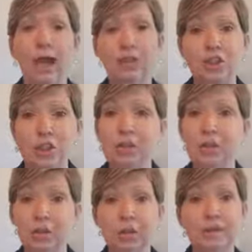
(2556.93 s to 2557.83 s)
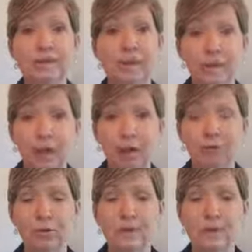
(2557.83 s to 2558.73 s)
And she told us in the
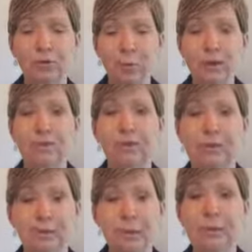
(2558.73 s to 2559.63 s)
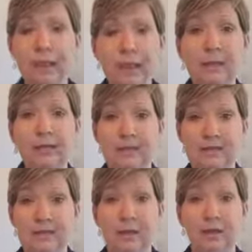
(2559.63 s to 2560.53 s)
conference that one of them immediately
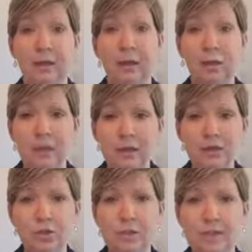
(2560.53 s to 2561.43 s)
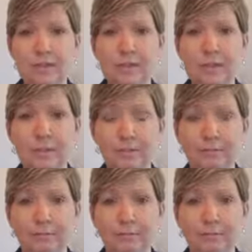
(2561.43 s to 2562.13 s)
said, "When did you let sin in?